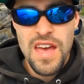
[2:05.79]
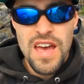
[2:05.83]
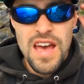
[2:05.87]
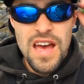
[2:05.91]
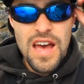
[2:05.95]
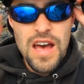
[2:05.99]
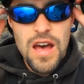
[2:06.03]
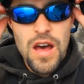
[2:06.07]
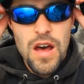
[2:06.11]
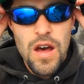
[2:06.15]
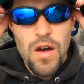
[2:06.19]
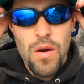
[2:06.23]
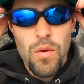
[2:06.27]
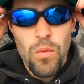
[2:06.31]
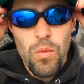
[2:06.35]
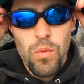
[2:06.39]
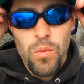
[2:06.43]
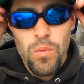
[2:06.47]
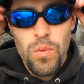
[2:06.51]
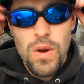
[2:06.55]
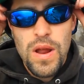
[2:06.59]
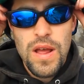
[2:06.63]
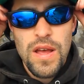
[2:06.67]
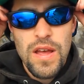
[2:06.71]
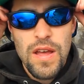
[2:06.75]
Uh,
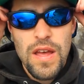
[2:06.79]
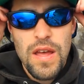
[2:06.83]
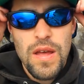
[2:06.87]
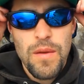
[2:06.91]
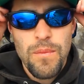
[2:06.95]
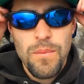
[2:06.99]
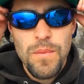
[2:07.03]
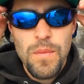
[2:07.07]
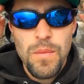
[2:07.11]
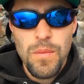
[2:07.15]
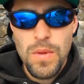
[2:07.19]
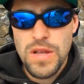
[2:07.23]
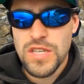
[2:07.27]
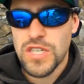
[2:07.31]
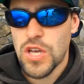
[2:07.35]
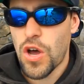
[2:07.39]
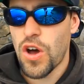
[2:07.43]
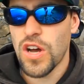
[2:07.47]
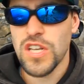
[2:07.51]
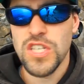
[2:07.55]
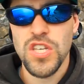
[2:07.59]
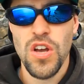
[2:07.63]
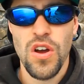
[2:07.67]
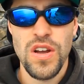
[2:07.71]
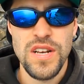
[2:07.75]
we're, it's
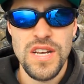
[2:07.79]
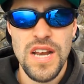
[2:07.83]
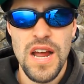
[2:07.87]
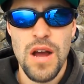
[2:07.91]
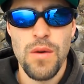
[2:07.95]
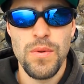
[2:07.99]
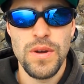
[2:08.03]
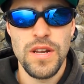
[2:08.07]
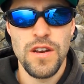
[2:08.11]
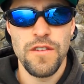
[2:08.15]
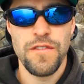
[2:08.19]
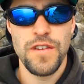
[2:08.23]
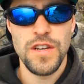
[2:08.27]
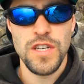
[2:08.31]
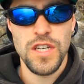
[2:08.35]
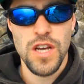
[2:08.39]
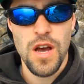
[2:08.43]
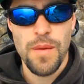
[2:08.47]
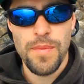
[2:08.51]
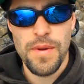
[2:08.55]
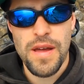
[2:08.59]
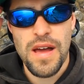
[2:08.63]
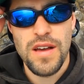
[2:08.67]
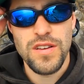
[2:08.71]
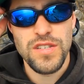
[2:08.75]
high tide now, we're going to fish a
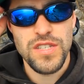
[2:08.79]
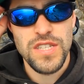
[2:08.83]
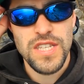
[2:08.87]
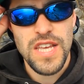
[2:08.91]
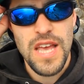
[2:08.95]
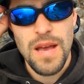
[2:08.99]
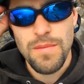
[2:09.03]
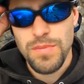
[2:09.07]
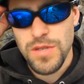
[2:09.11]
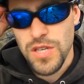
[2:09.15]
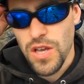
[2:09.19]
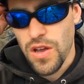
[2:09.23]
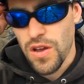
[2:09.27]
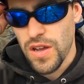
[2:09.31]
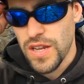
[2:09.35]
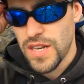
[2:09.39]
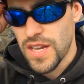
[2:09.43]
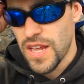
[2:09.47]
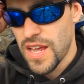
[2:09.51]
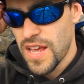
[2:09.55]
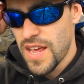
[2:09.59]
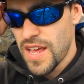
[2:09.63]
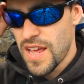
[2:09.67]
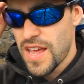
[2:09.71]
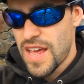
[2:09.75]
couple of hours of the ebb tide
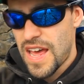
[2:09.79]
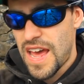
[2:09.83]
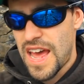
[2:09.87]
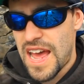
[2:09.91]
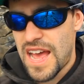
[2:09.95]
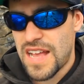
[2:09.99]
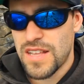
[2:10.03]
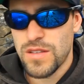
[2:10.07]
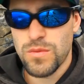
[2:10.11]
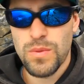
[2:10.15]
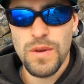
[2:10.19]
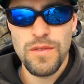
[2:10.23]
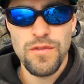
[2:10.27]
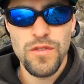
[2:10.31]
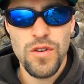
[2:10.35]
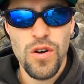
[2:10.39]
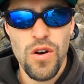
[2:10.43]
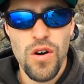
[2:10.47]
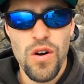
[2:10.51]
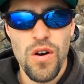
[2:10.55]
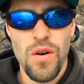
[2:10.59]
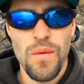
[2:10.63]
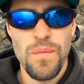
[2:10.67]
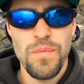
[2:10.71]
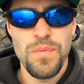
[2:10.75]
and we've
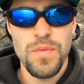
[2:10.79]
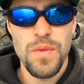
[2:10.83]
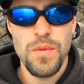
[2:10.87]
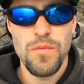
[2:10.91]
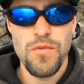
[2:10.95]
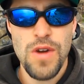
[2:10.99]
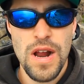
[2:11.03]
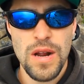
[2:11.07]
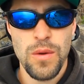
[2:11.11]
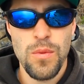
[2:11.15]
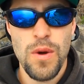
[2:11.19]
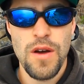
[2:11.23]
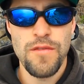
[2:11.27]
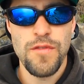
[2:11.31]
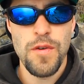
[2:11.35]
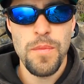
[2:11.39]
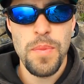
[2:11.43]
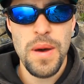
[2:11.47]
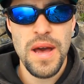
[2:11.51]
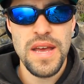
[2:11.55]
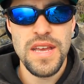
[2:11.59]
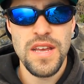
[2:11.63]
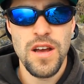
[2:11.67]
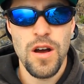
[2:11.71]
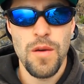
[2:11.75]
got ragworm for
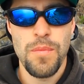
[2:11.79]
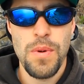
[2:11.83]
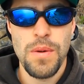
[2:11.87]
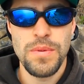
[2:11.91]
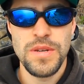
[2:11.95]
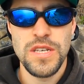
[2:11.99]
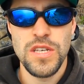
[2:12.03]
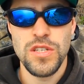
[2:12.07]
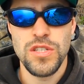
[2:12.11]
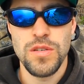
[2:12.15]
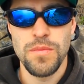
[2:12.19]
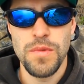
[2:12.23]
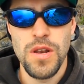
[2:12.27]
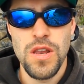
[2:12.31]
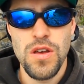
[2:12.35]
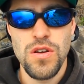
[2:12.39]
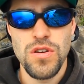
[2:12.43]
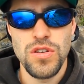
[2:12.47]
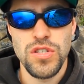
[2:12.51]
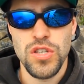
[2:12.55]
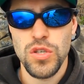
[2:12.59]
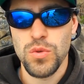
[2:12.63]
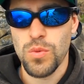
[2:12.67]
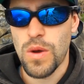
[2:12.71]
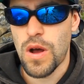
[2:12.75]
bait, I'll probably use some
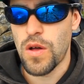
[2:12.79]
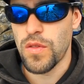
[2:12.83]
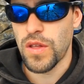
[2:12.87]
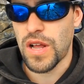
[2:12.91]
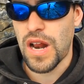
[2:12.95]
lures as well, the